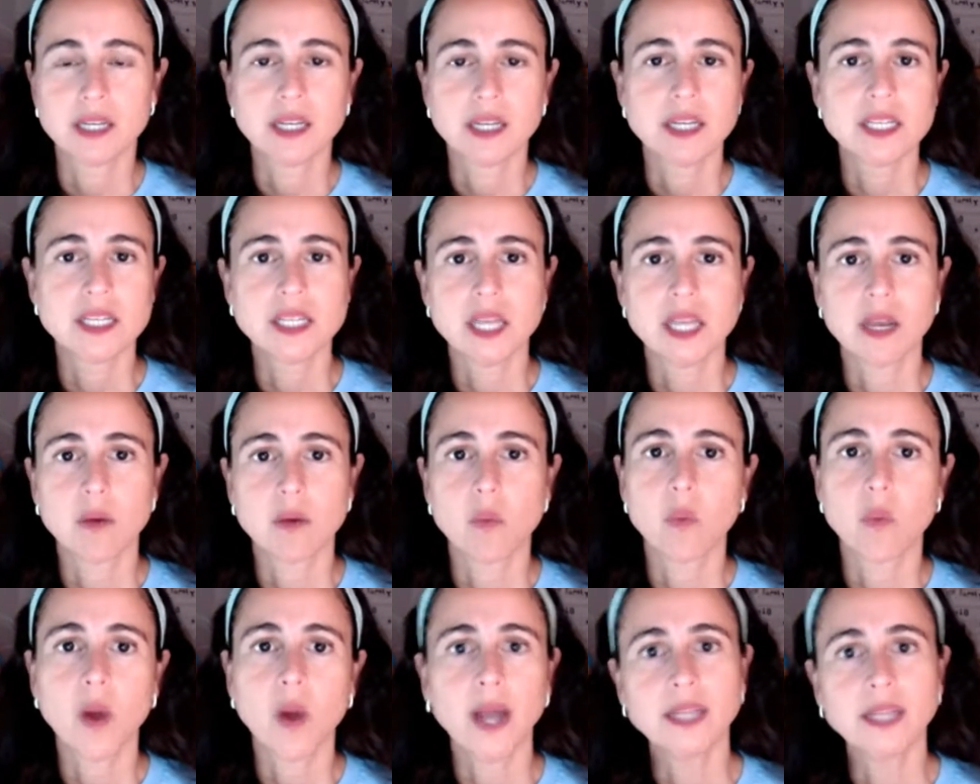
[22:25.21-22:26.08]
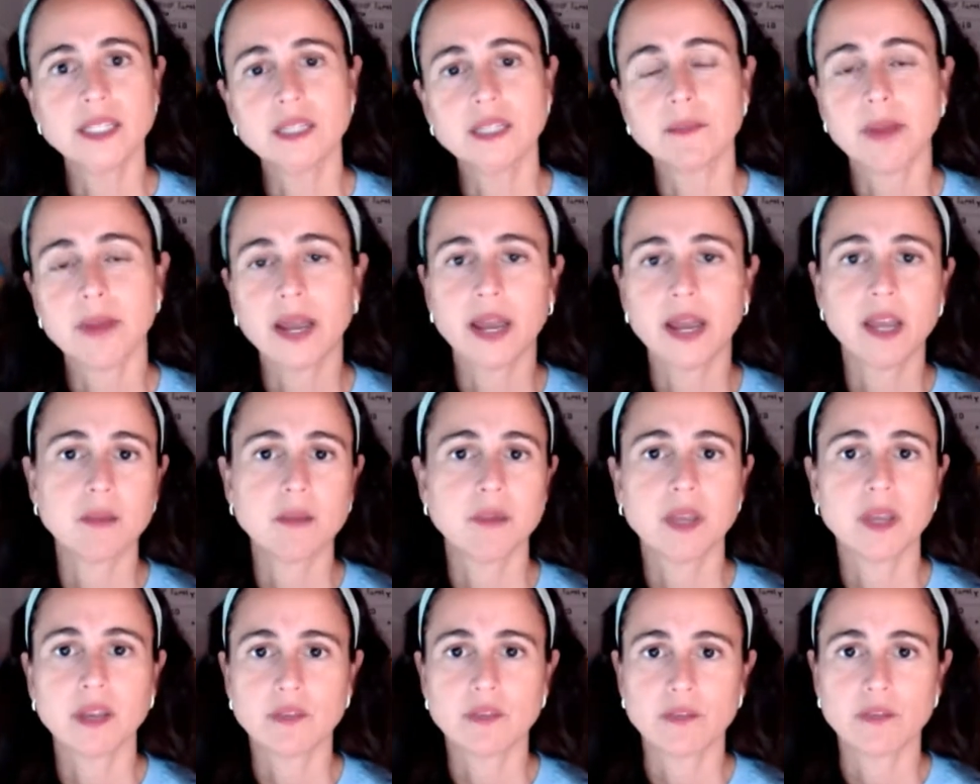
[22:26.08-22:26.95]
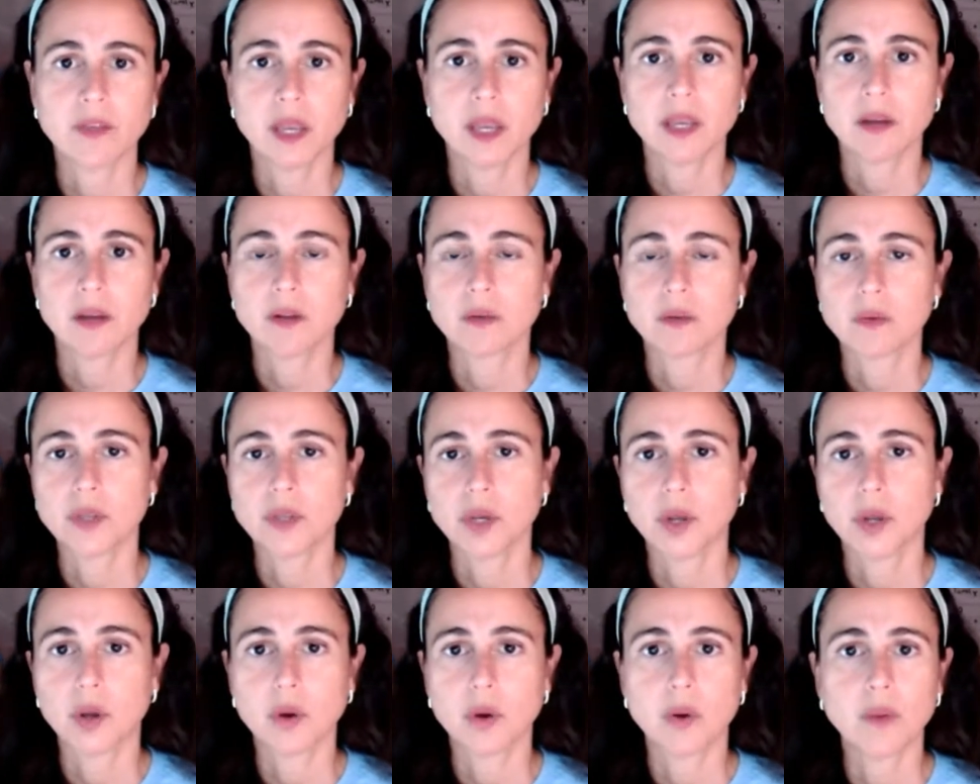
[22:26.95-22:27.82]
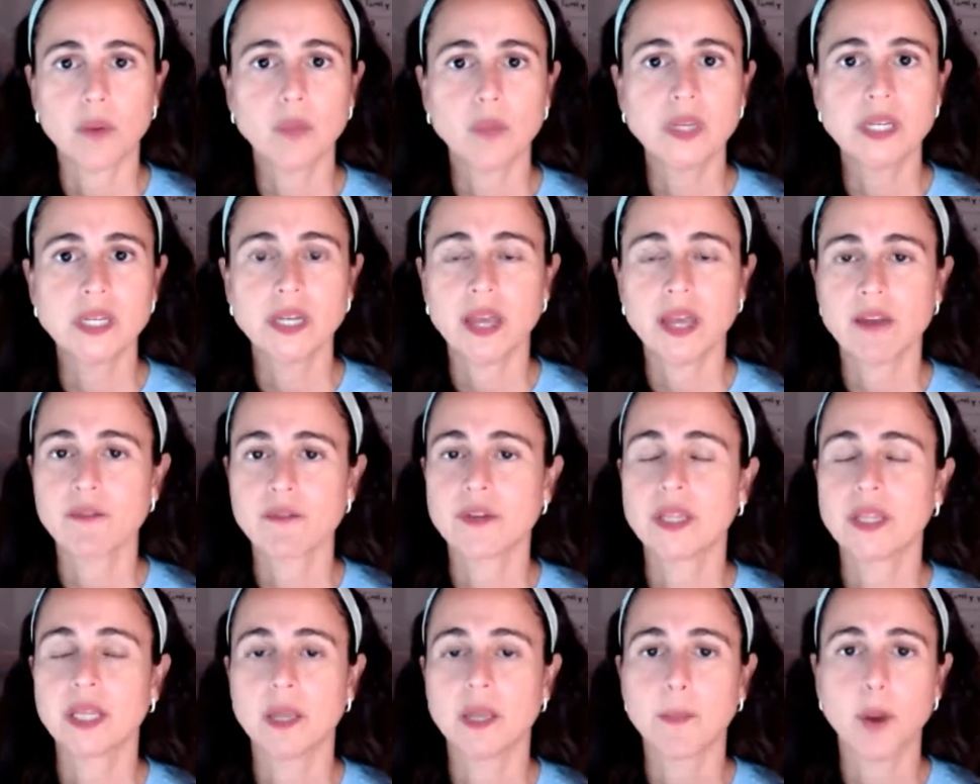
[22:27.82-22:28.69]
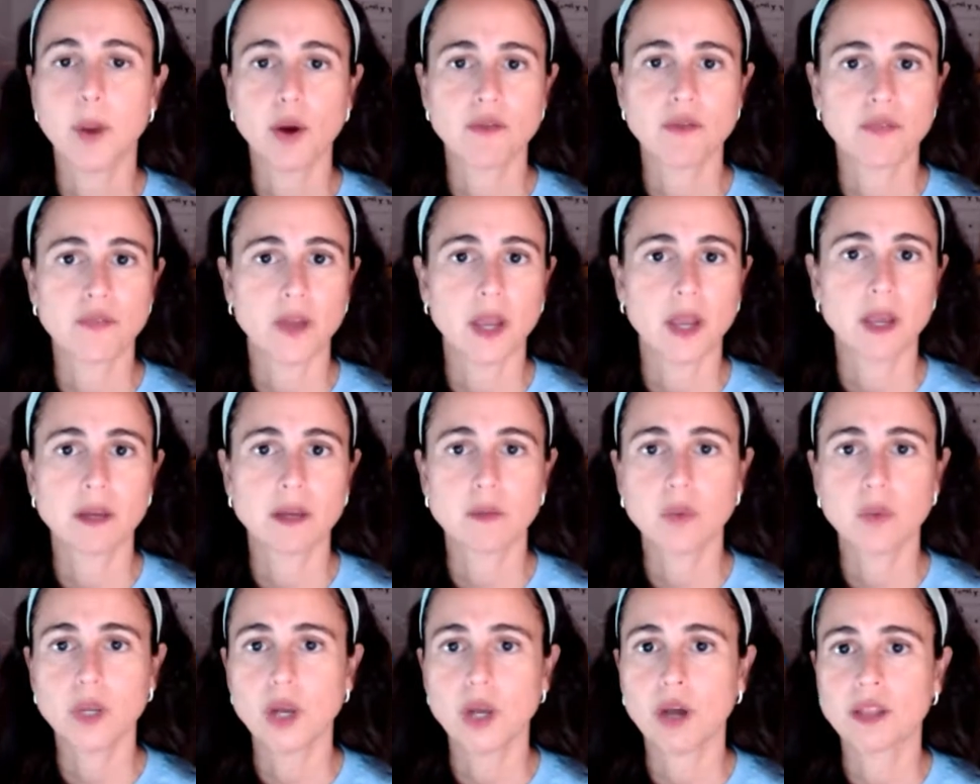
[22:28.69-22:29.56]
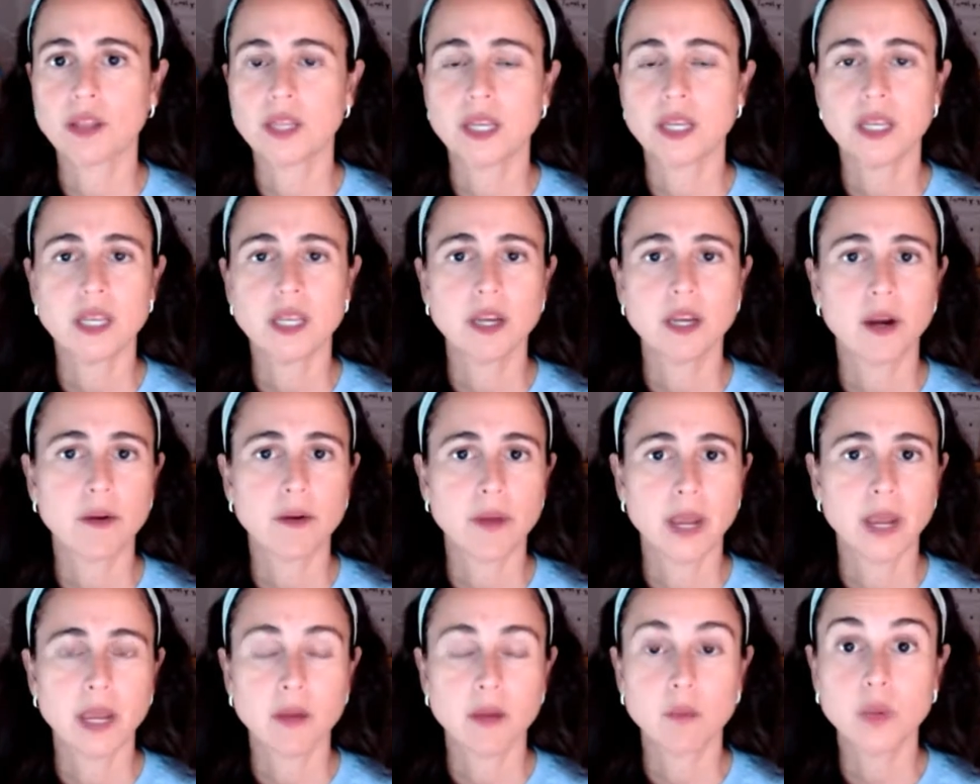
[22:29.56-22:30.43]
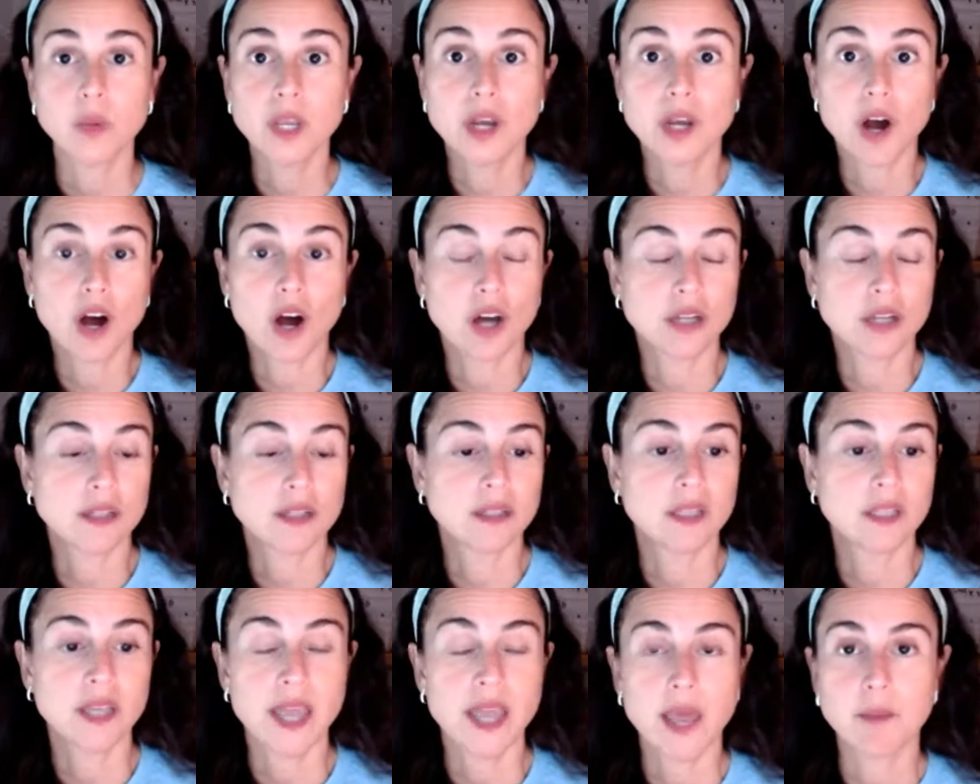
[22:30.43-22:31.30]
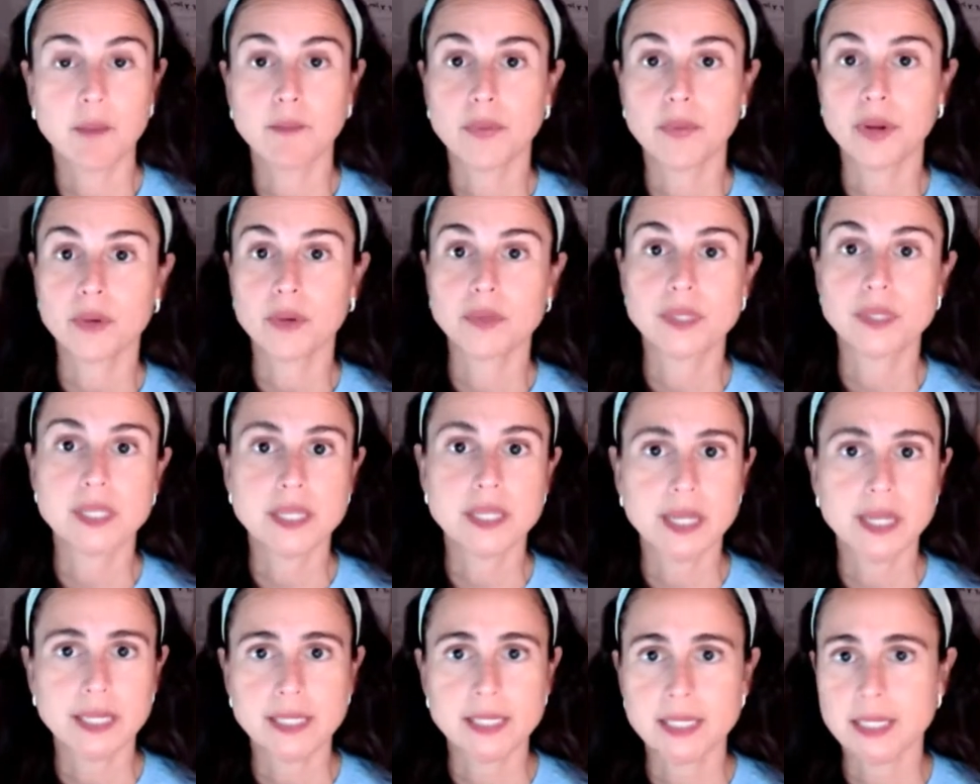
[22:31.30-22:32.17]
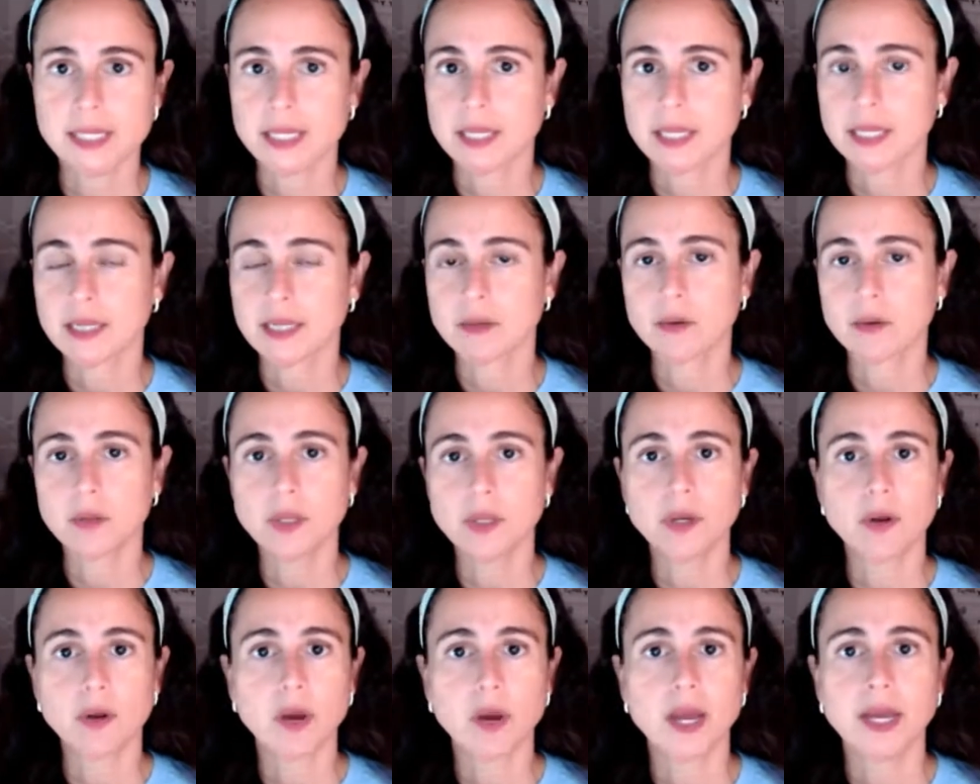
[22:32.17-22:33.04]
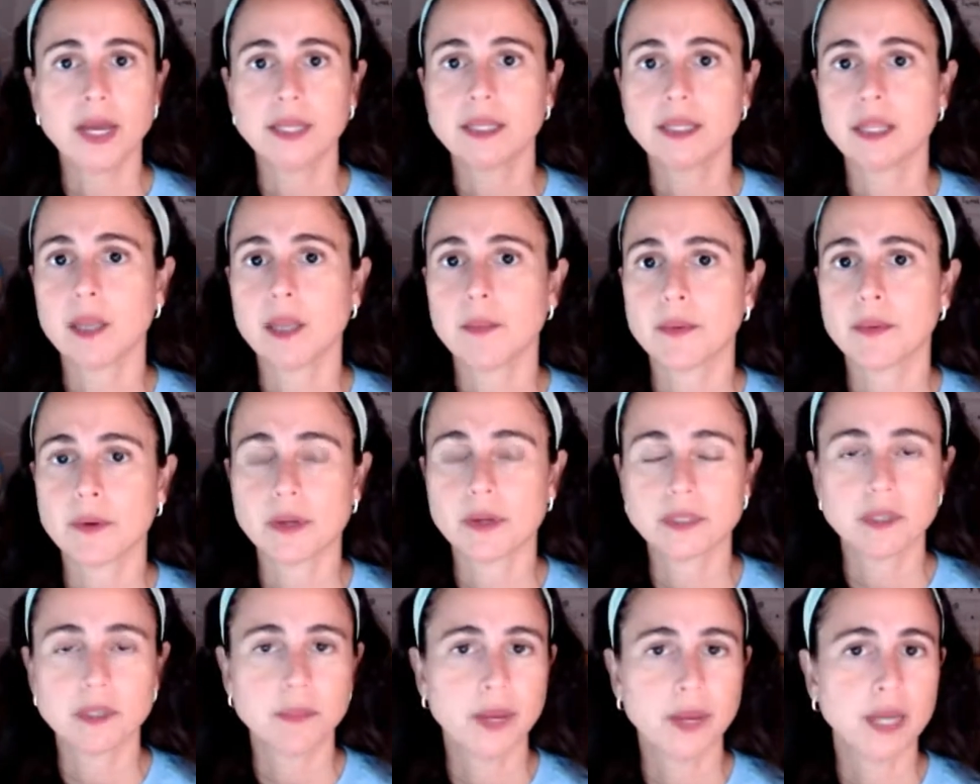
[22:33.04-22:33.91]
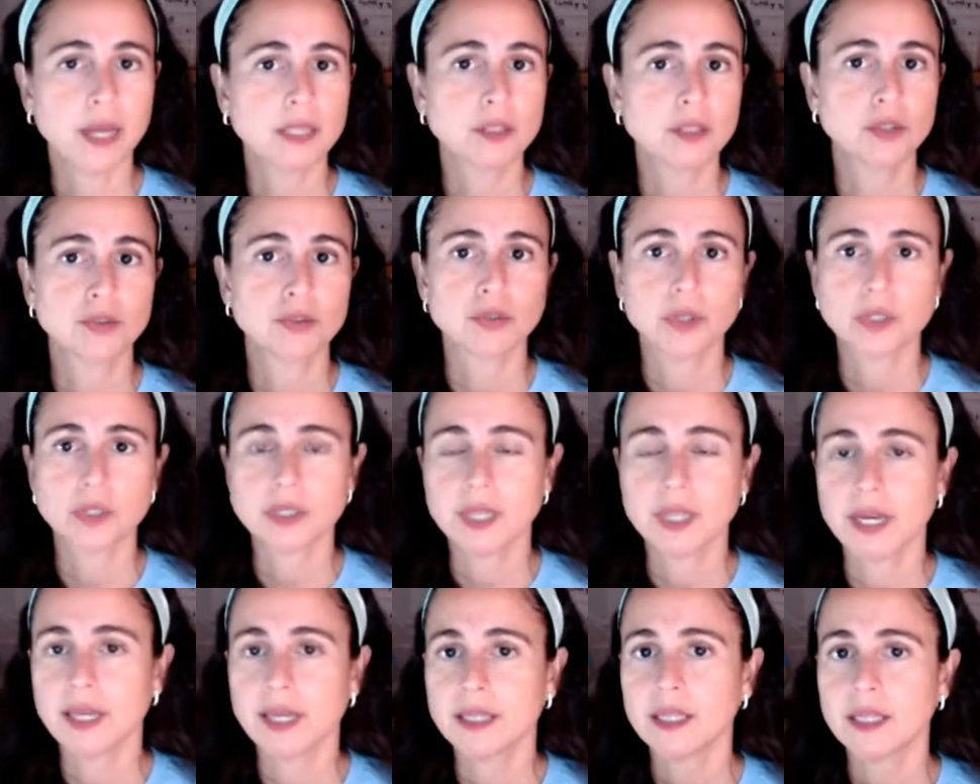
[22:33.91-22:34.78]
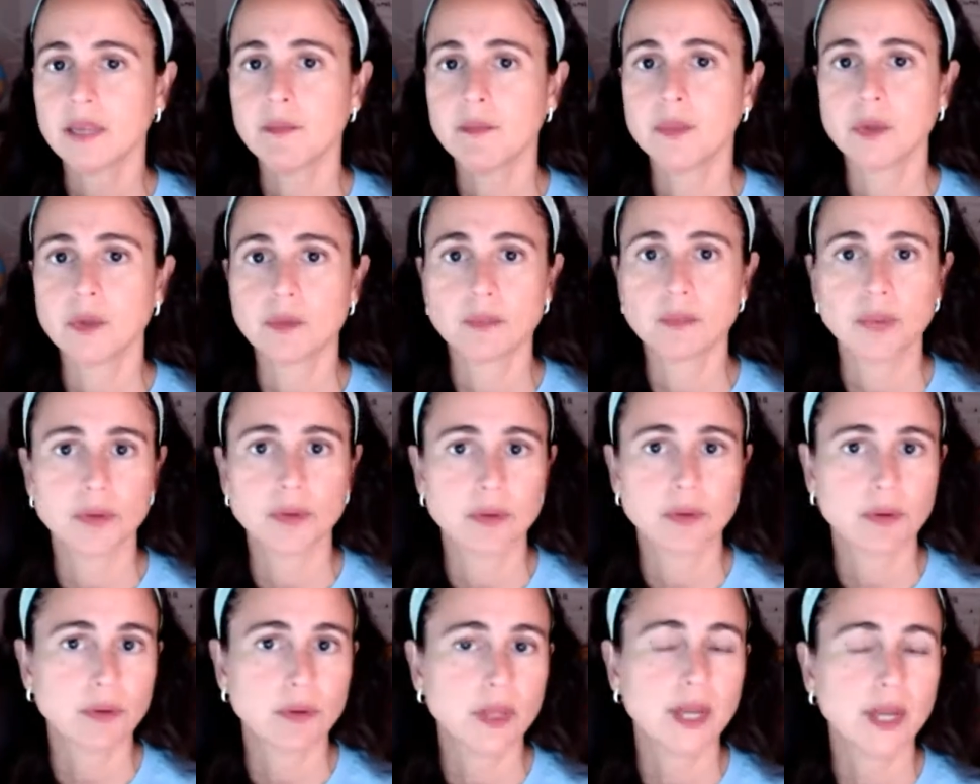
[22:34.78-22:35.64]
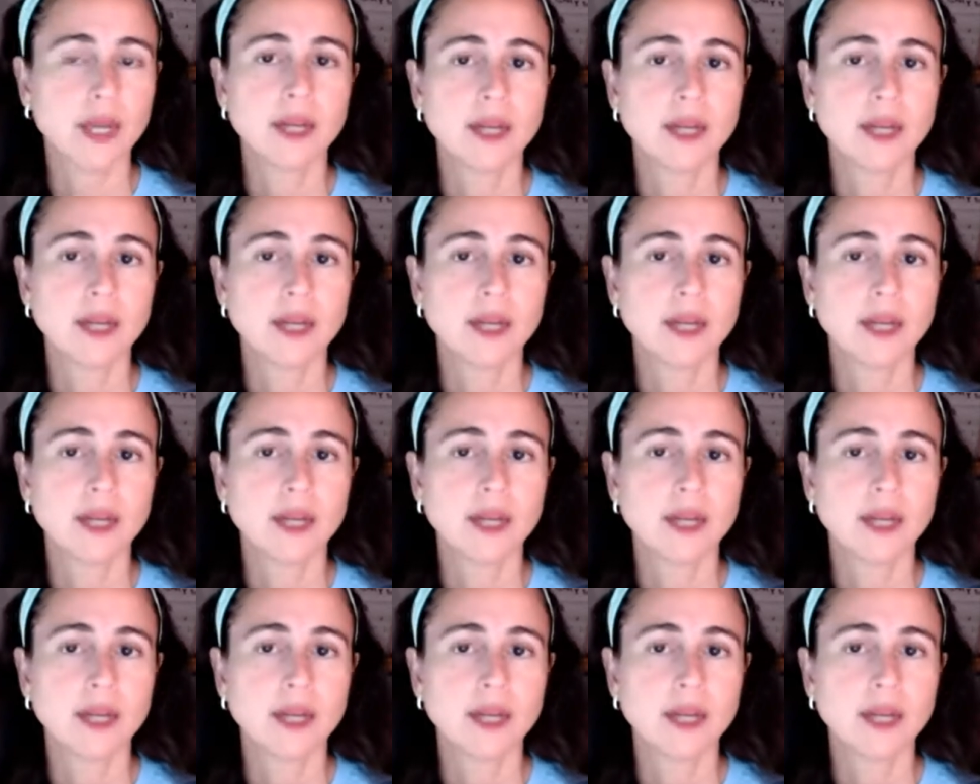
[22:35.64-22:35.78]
It's like, why did my IVF fail? We did everything perfect. We got the ERA, we got the embryos tested. I had the laparoscopy, I had the drugs, I had the immune protocol.